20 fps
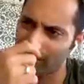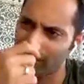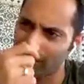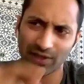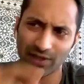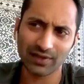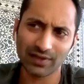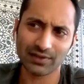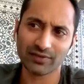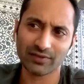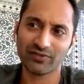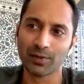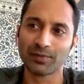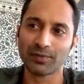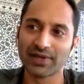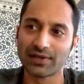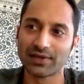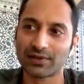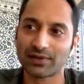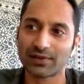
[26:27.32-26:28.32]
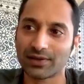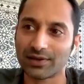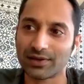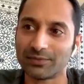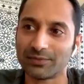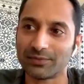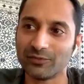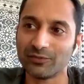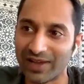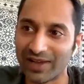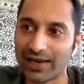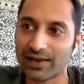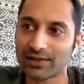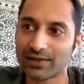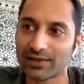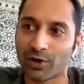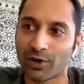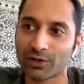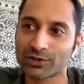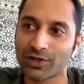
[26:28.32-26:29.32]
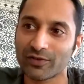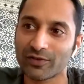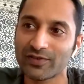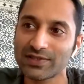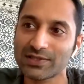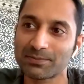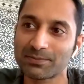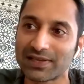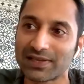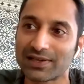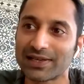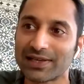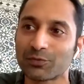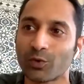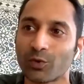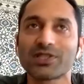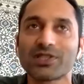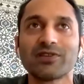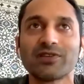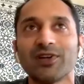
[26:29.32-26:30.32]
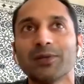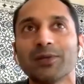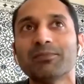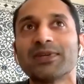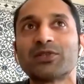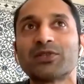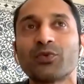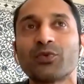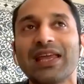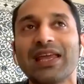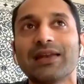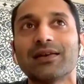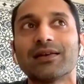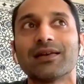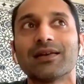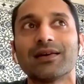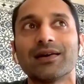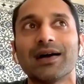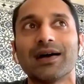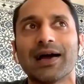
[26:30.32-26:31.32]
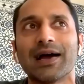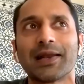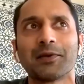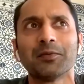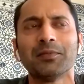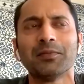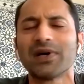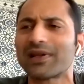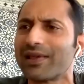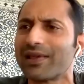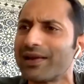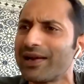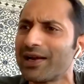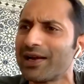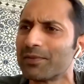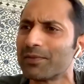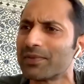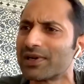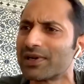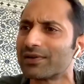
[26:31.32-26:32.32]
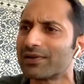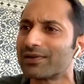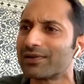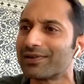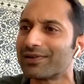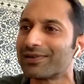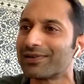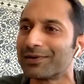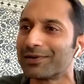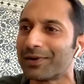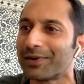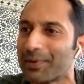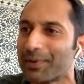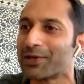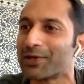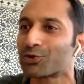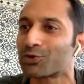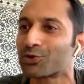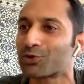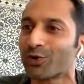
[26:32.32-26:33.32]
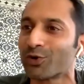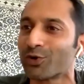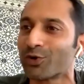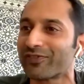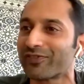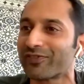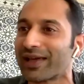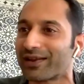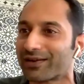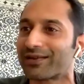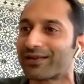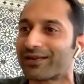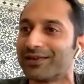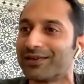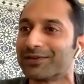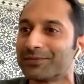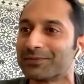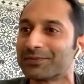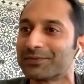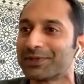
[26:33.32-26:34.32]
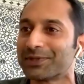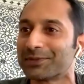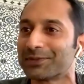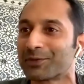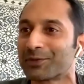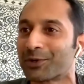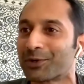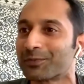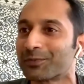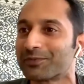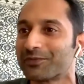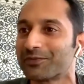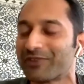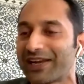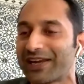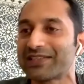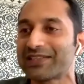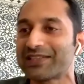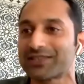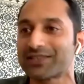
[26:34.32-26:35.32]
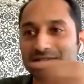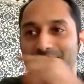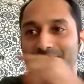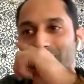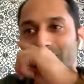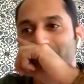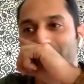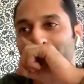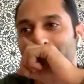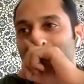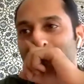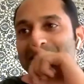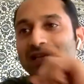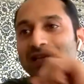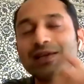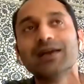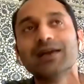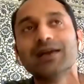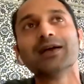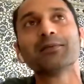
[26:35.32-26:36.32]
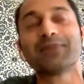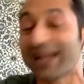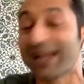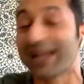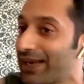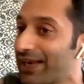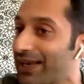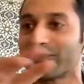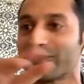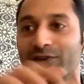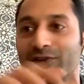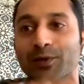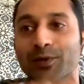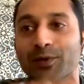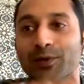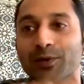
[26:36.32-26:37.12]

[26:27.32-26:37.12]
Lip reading: think the film did well in the box office, but it was a film between, I remember Kiridam and, I mean, two of their, you know, very successful films. But I like the film.